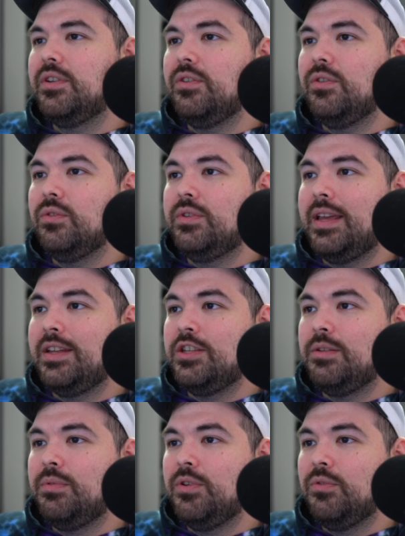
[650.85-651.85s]
to use a
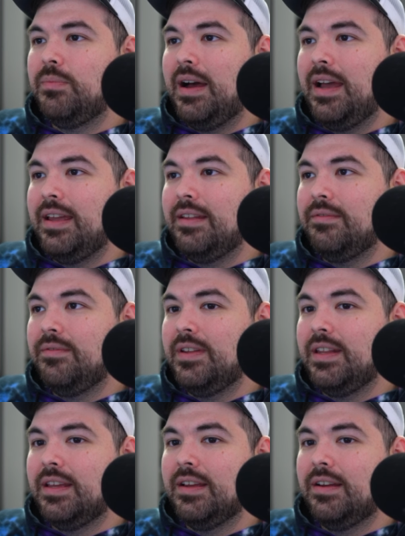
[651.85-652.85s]
GPU by
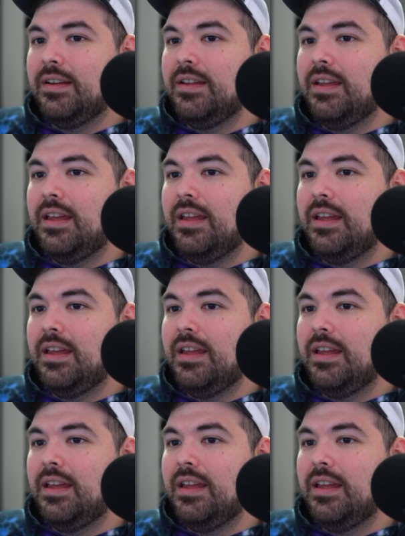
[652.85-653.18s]
NVIDIA.